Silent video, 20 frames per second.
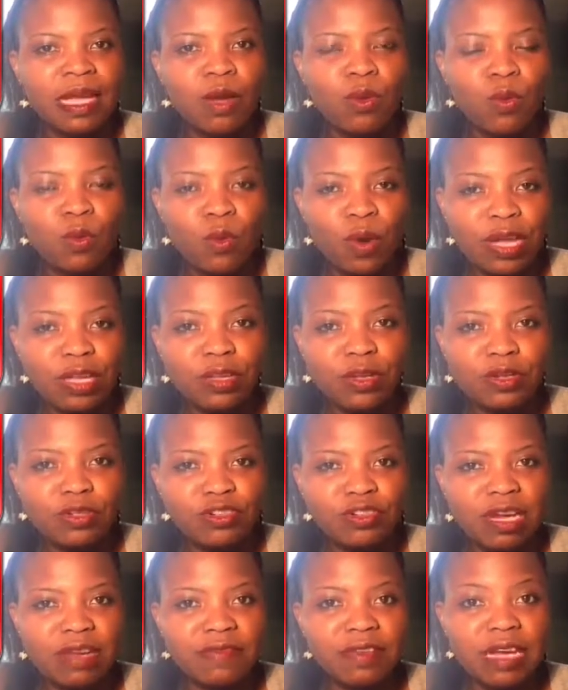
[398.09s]
When you're
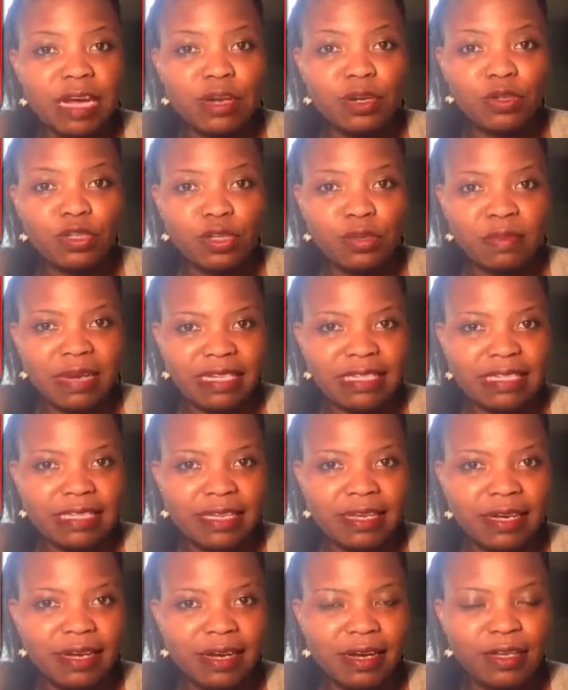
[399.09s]
driving an automatic
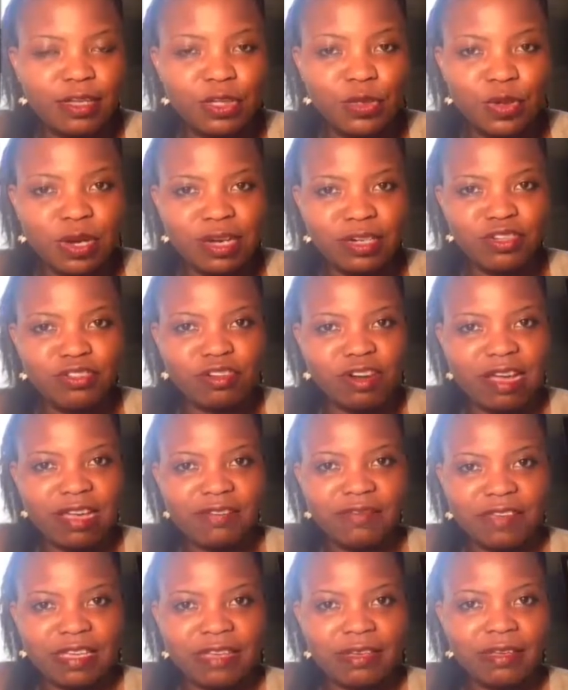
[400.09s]
car, you are
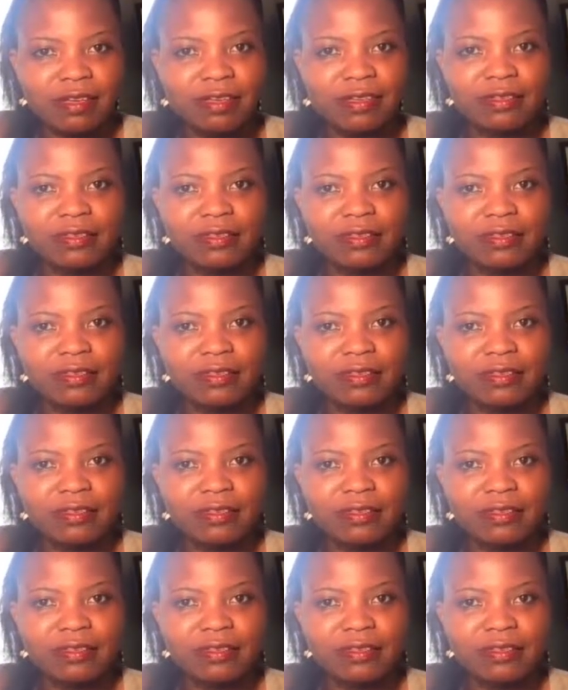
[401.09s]
driving,